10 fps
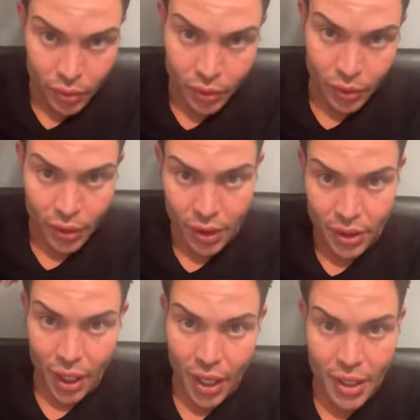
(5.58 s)
God, this
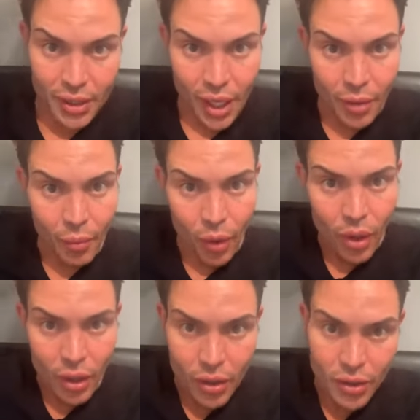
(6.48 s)
hair is getting
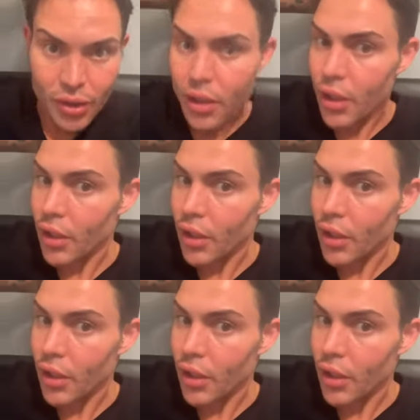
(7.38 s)
worse.